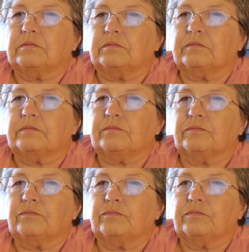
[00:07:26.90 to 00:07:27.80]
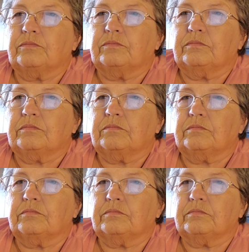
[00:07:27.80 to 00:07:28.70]

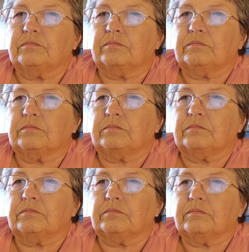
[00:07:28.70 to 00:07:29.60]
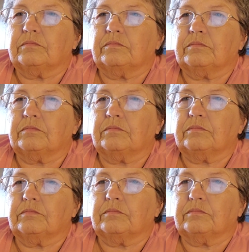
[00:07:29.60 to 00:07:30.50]

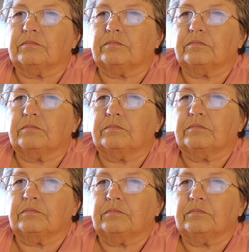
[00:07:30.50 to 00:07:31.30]
(silent)